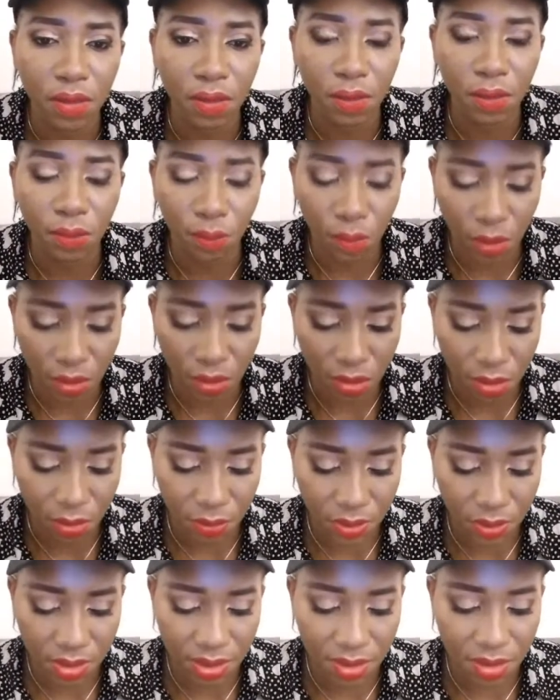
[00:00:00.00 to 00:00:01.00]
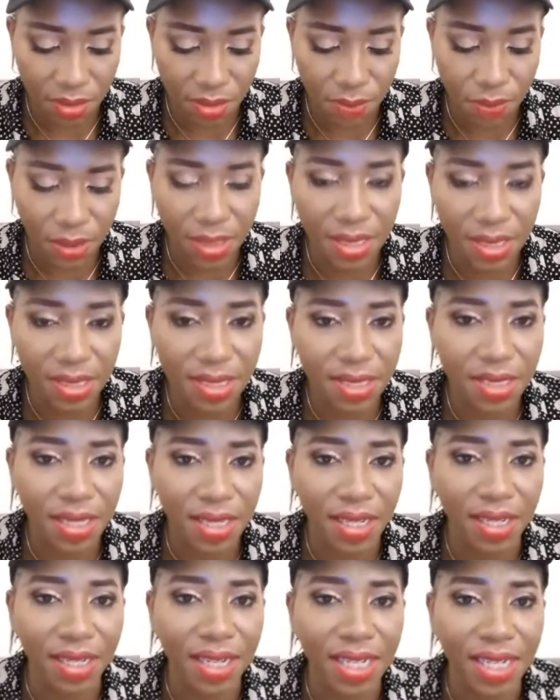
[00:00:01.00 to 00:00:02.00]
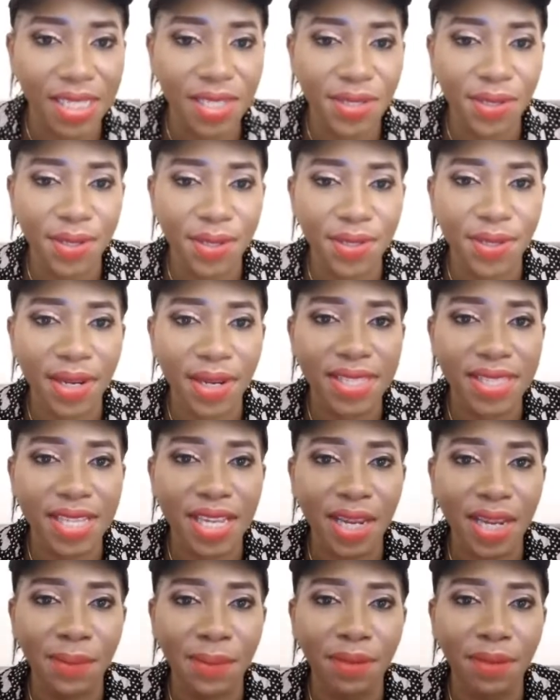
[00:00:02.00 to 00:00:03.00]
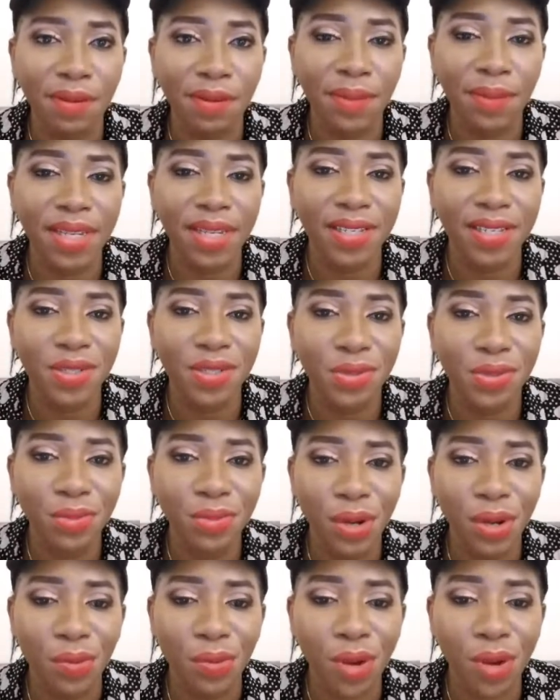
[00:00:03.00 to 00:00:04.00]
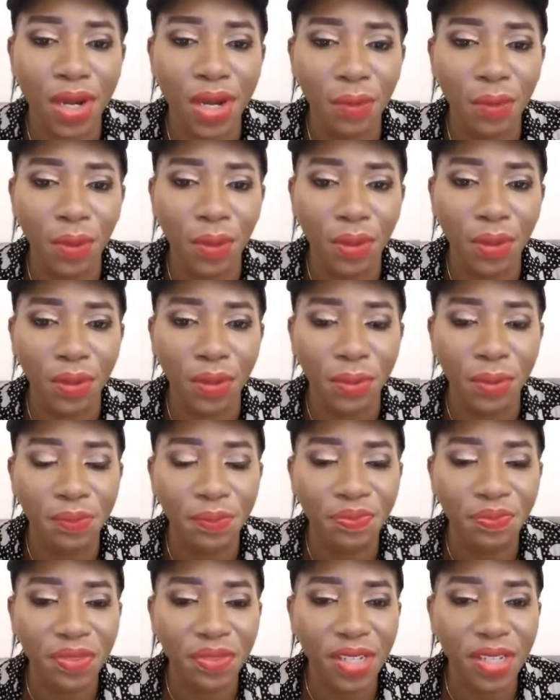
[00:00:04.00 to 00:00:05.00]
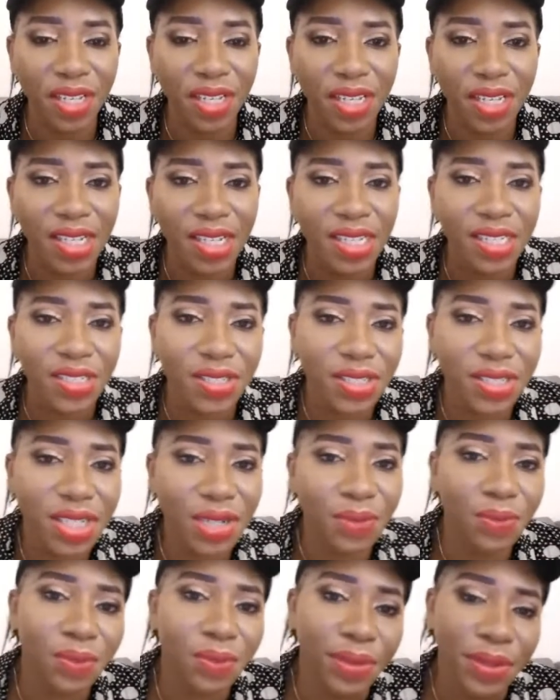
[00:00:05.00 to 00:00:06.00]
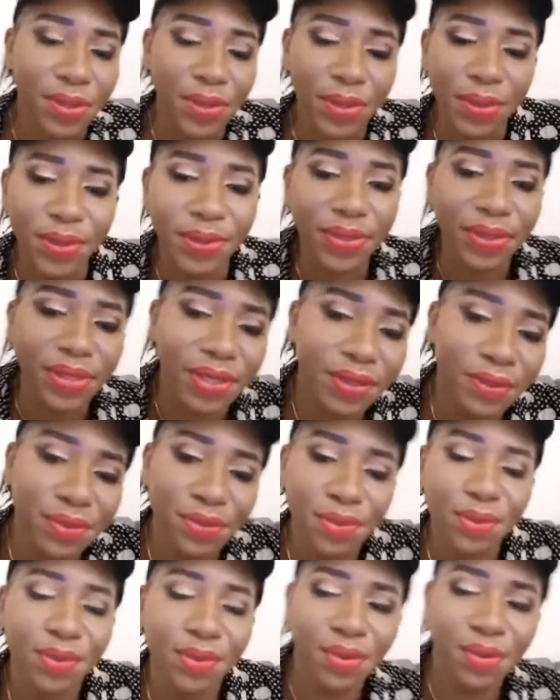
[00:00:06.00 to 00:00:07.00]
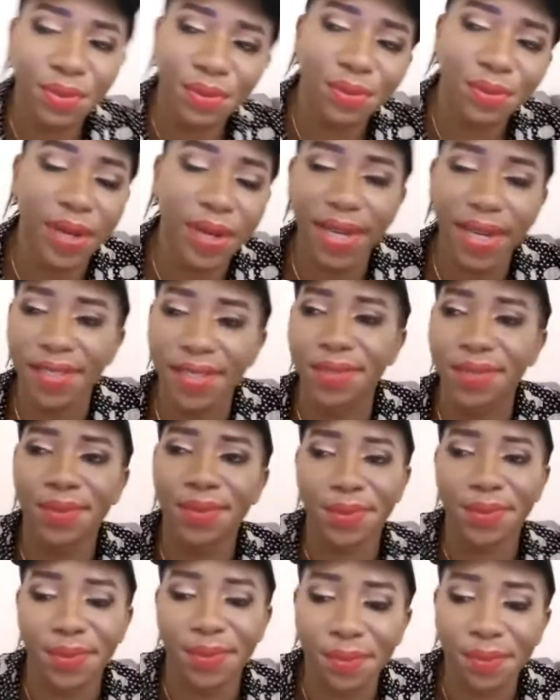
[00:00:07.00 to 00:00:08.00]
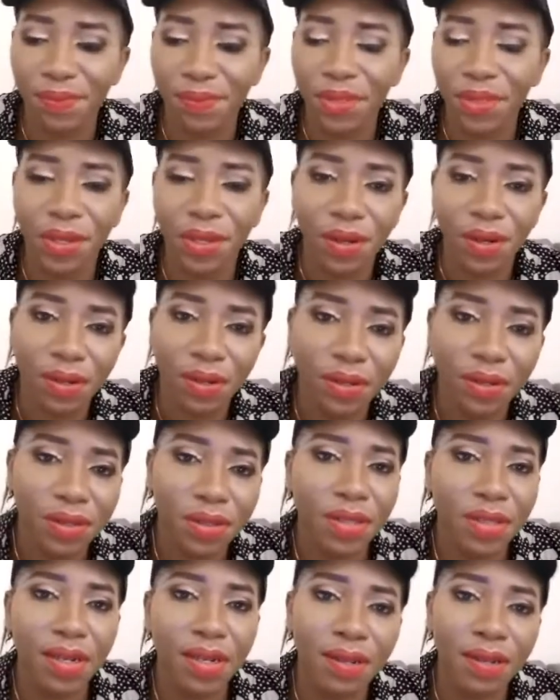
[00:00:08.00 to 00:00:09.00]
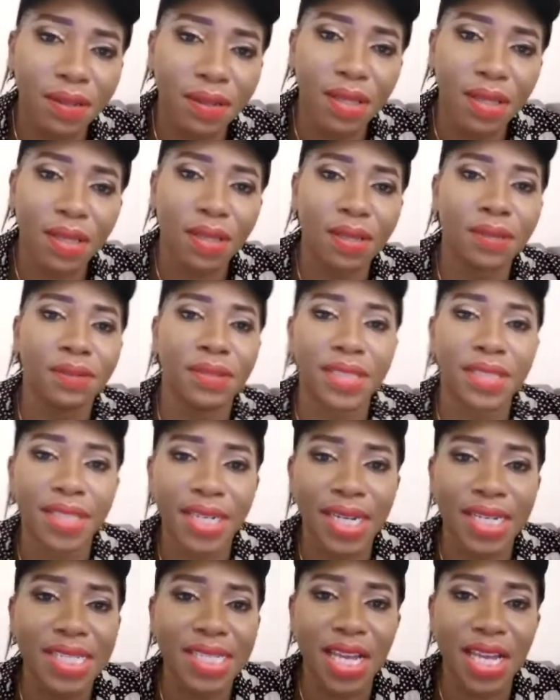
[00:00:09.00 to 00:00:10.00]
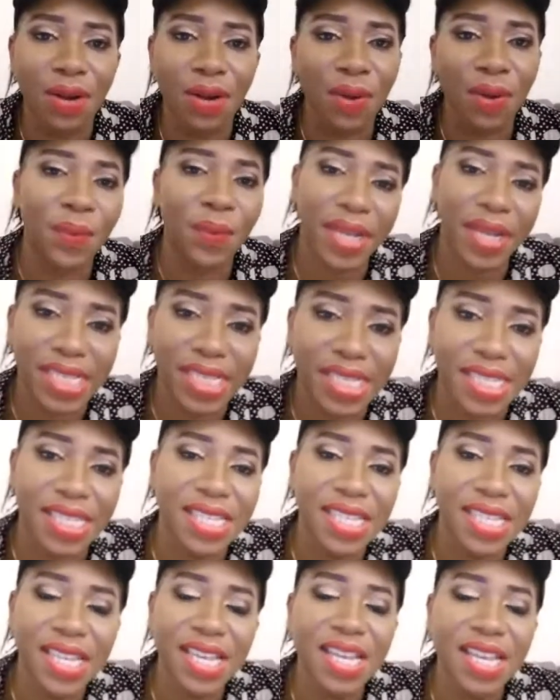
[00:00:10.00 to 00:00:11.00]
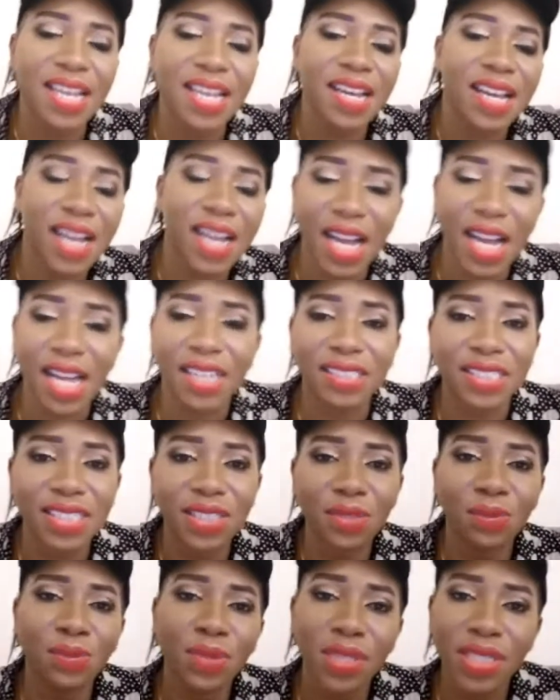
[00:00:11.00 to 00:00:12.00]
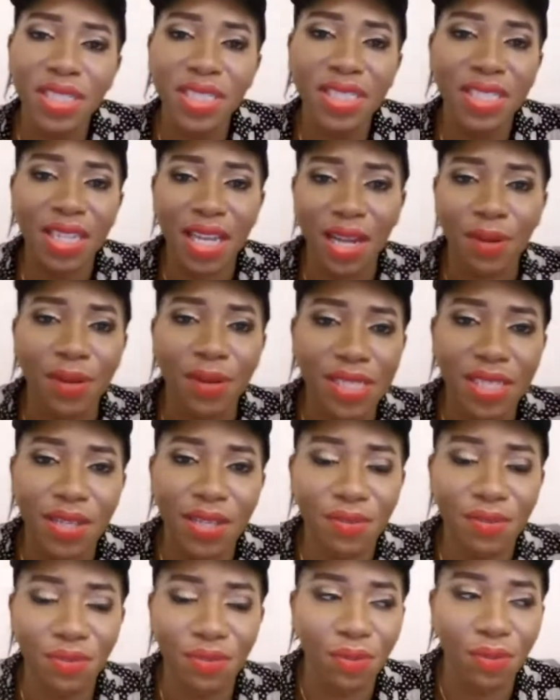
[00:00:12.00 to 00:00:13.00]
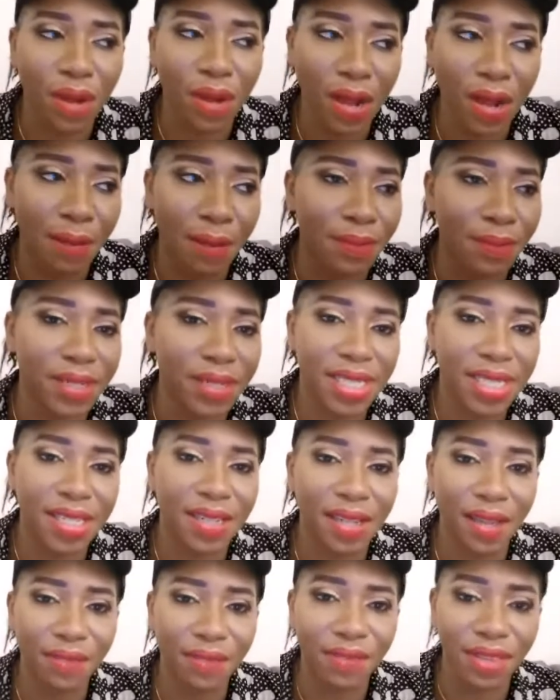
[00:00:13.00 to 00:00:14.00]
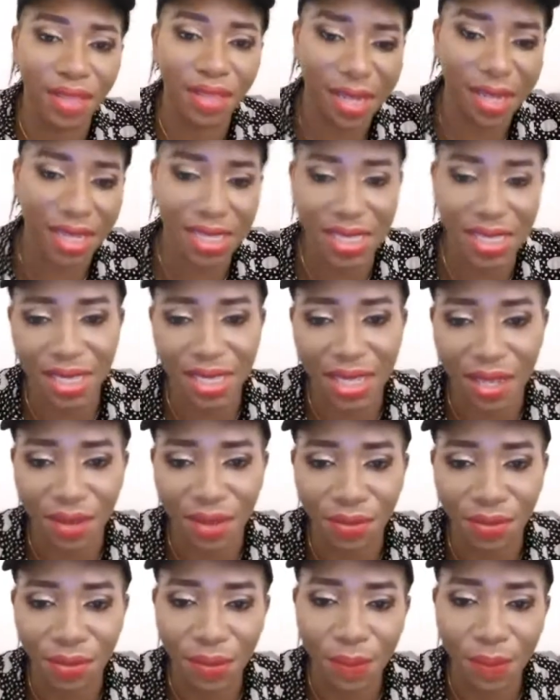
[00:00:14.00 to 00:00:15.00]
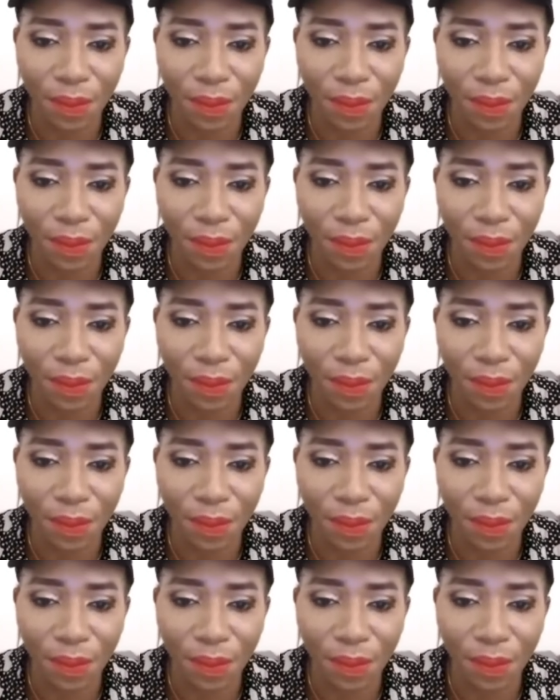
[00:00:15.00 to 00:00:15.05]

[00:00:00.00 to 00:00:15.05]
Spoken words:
What's your reasons? Please enlighten us so that I am one, so that we know if we are to tr- retract our words and still wish ourselves our present life in the next life.